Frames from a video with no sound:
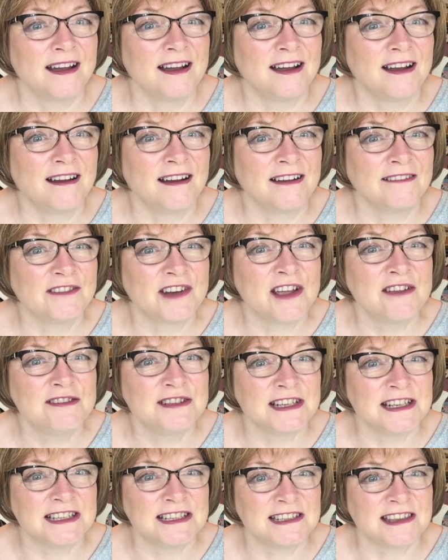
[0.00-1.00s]
I've
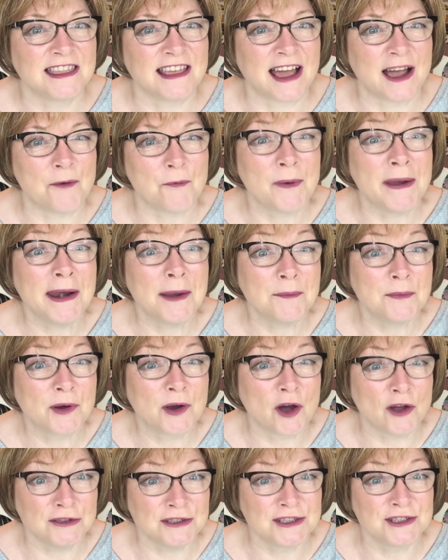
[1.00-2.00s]
noticed that when I'm
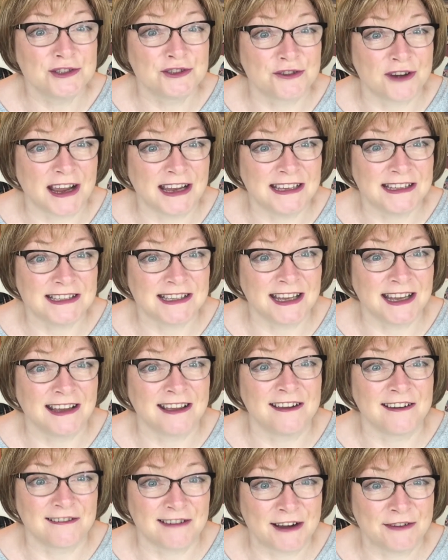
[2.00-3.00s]
concentrating
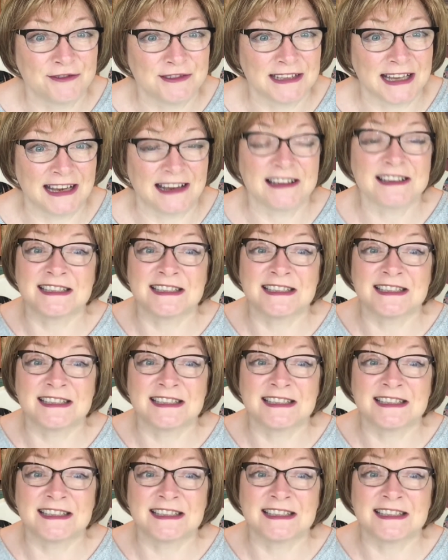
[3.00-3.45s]
and crafting,